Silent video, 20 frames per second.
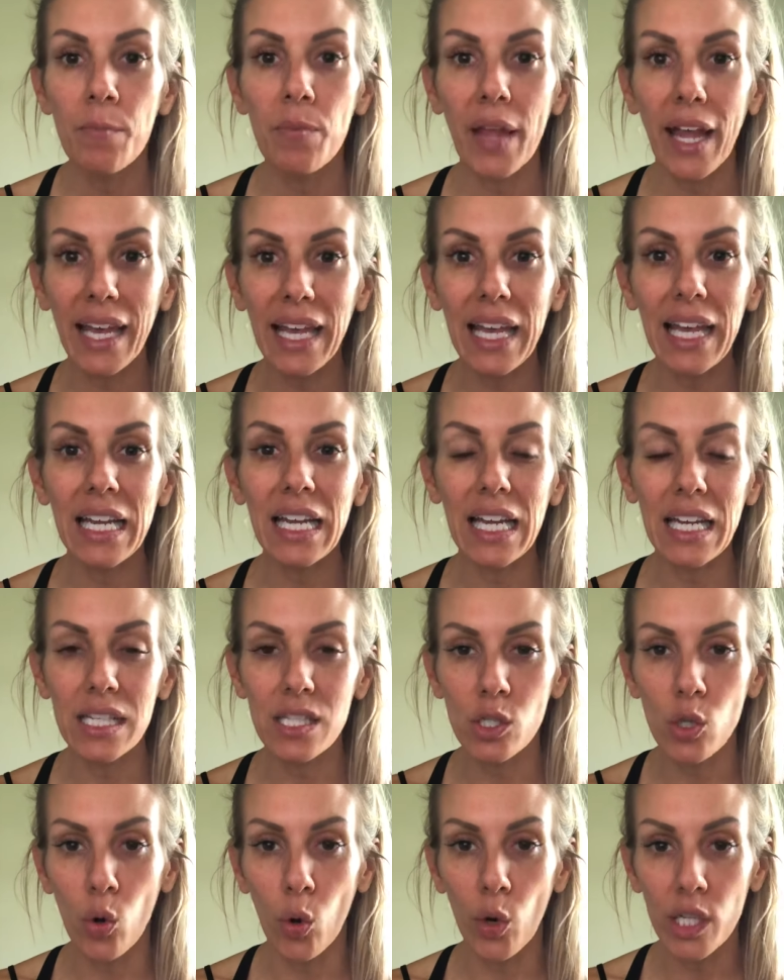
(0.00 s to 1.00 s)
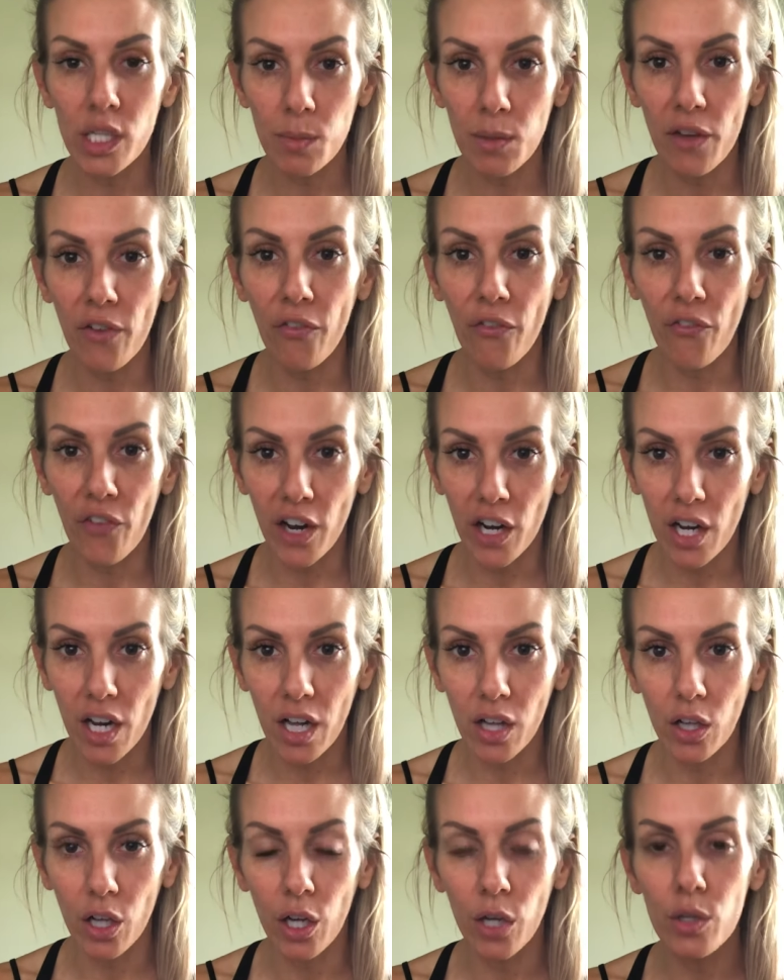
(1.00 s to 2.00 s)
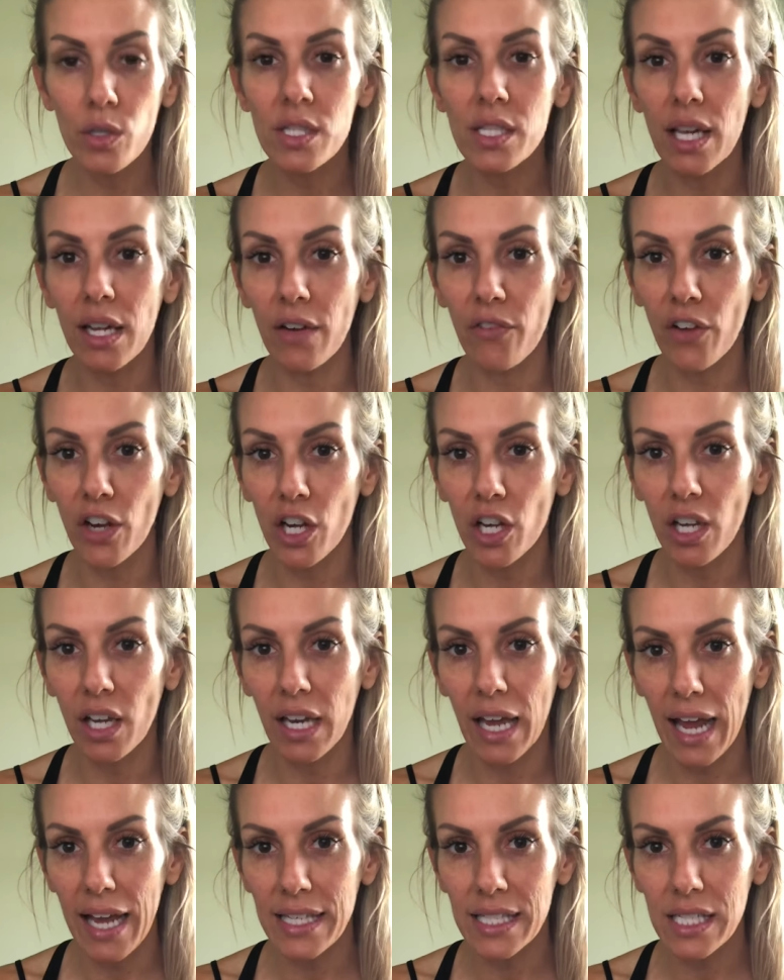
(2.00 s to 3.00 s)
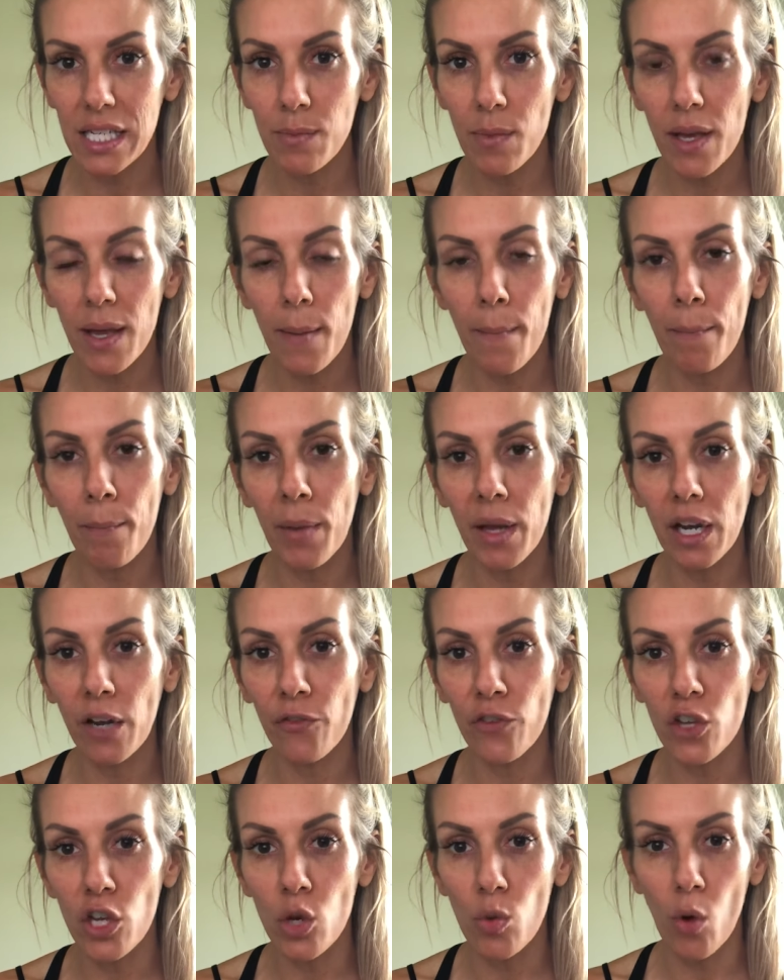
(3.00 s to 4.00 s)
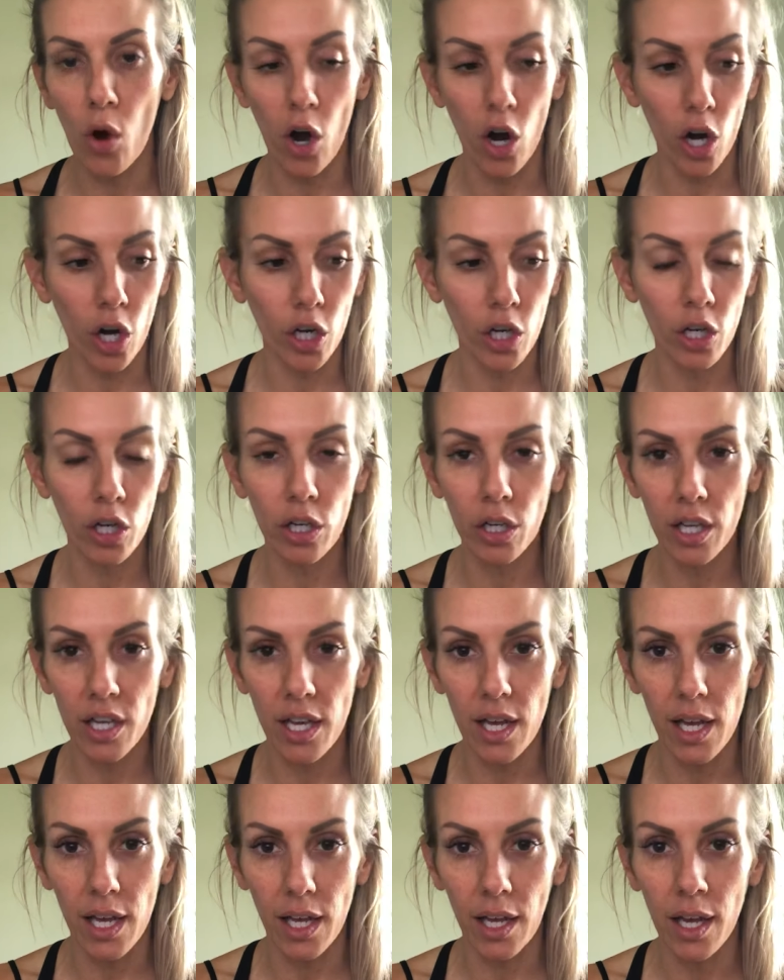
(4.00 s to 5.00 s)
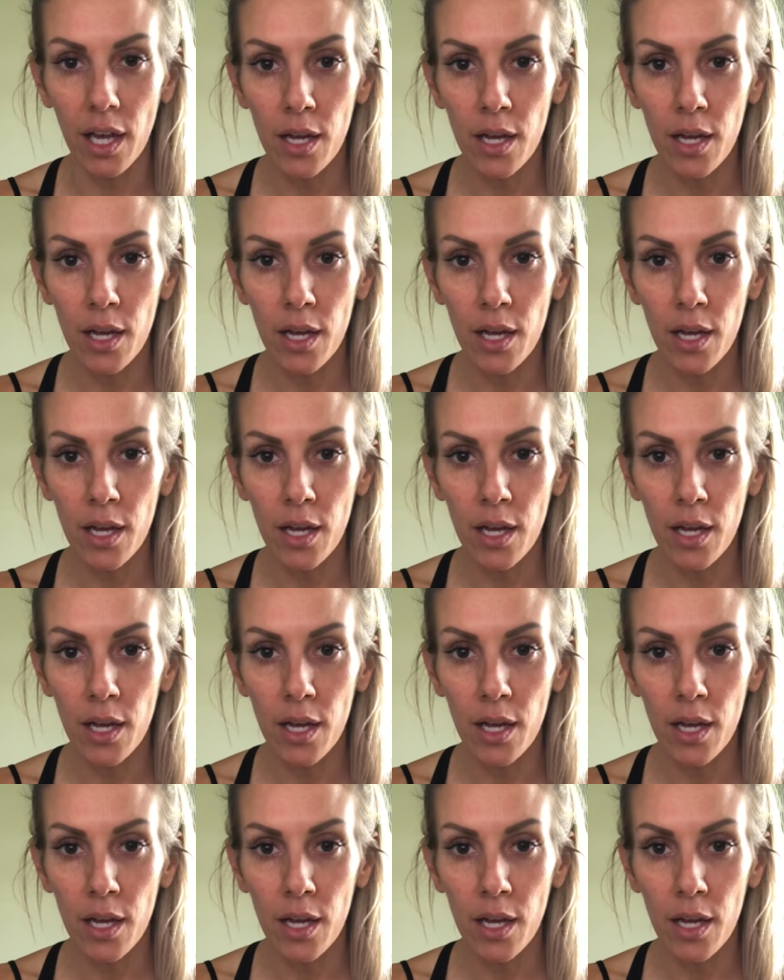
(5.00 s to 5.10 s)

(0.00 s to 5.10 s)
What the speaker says: Again, it's going to be very close and a very good estimate, but if you are cooking,